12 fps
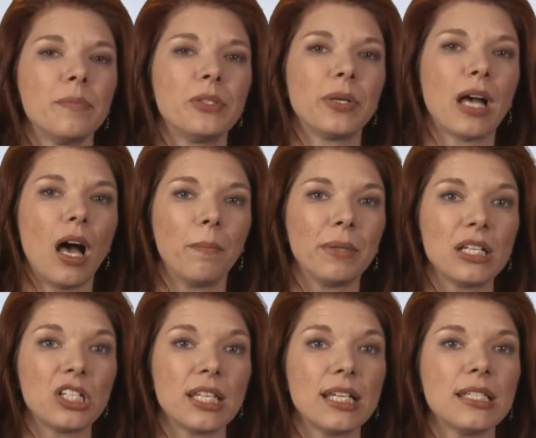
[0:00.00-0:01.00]
To
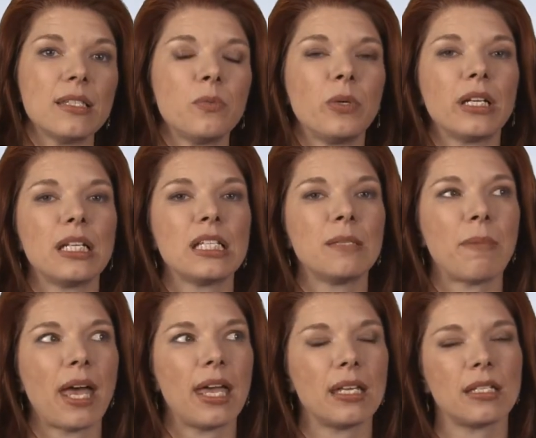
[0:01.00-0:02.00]
accomplish this, we're going to
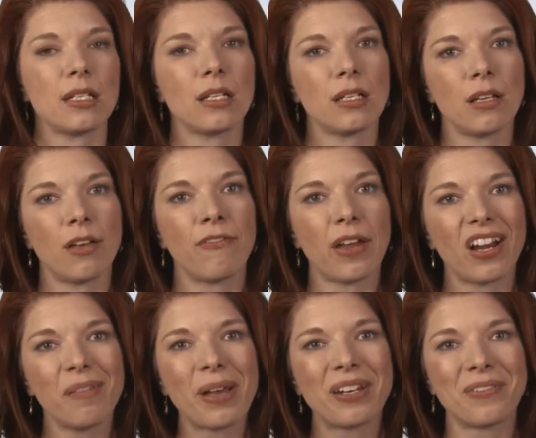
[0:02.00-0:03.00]
spend a
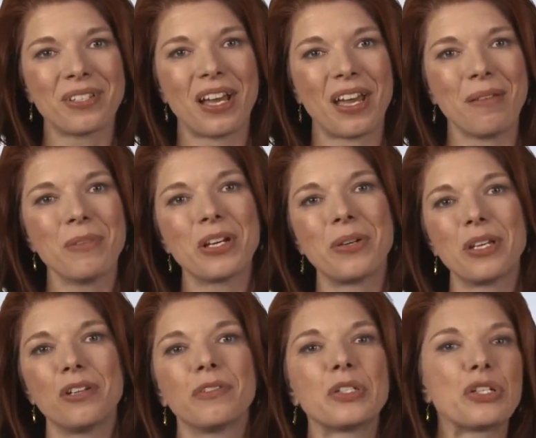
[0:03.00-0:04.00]
fair amount of time
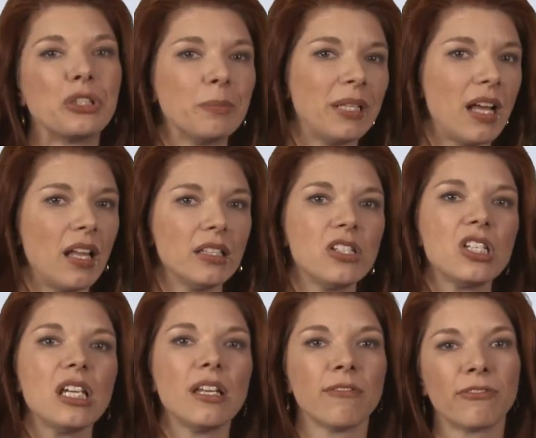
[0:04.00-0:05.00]
going over
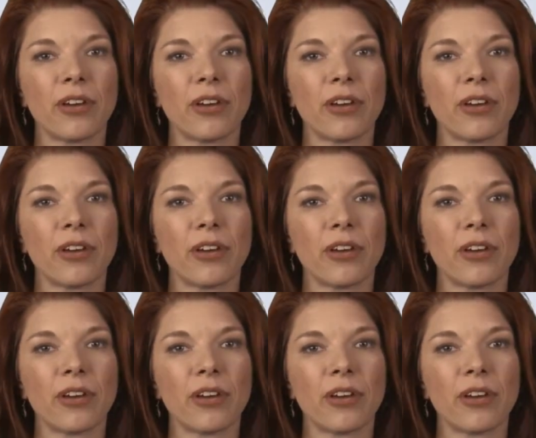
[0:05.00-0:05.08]
terminology and